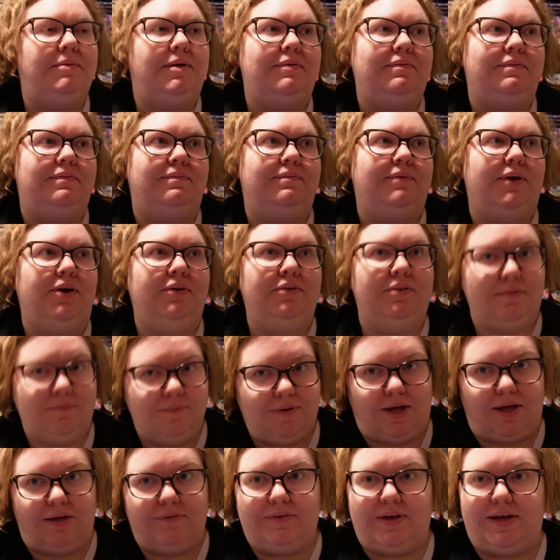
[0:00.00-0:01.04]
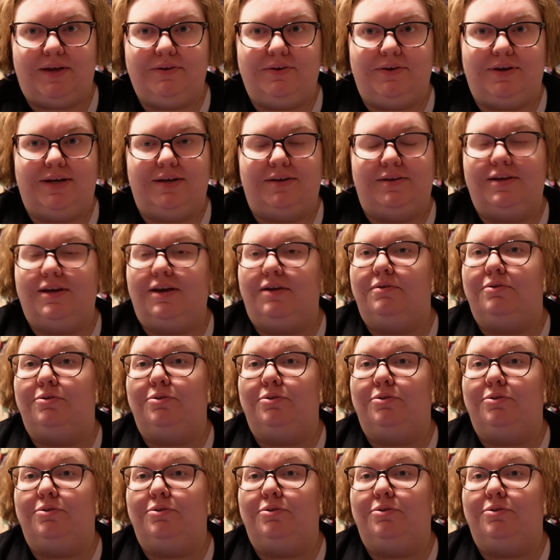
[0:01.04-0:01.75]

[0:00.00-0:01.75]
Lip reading: First of all, I'm going to go